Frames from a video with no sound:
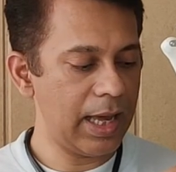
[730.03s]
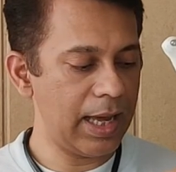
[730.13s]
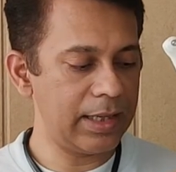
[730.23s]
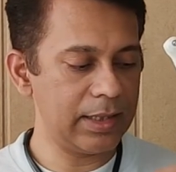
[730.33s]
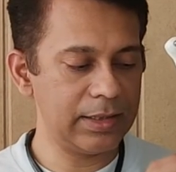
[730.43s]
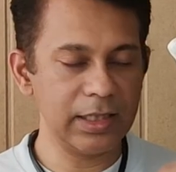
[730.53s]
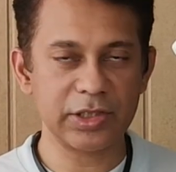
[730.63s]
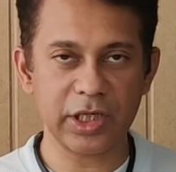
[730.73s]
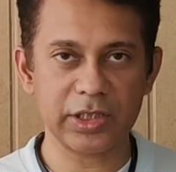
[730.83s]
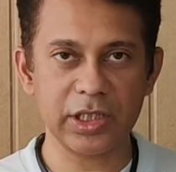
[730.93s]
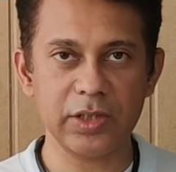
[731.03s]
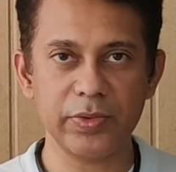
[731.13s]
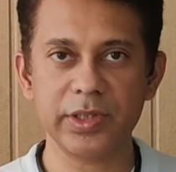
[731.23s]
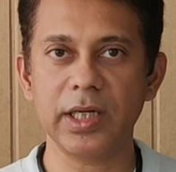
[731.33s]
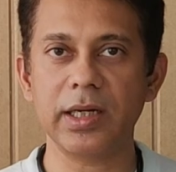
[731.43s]
and the
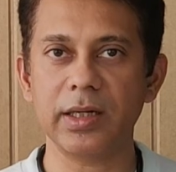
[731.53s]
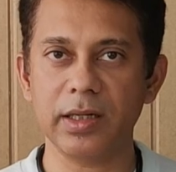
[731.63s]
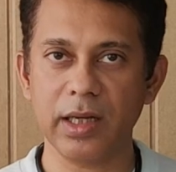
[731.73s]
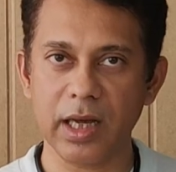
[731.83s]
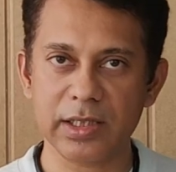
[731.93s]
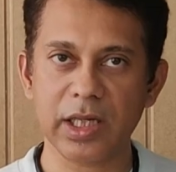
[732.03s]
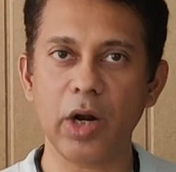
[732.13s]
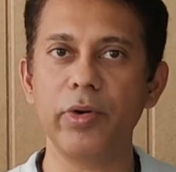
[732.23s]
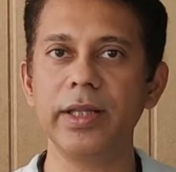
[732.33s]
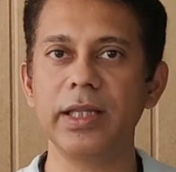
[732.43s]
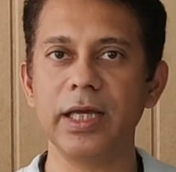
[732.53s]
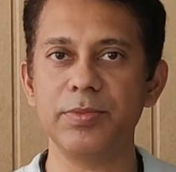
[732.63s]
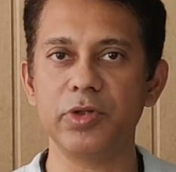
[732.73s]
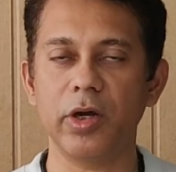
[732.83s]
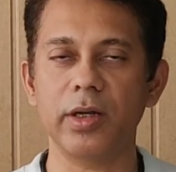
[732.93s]
structures which are surrounding the
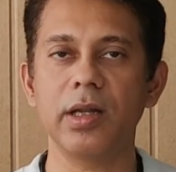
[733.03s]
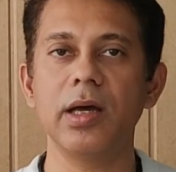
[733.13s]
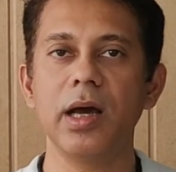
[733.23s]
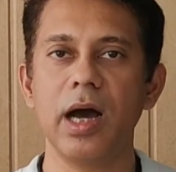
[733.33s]
hip joint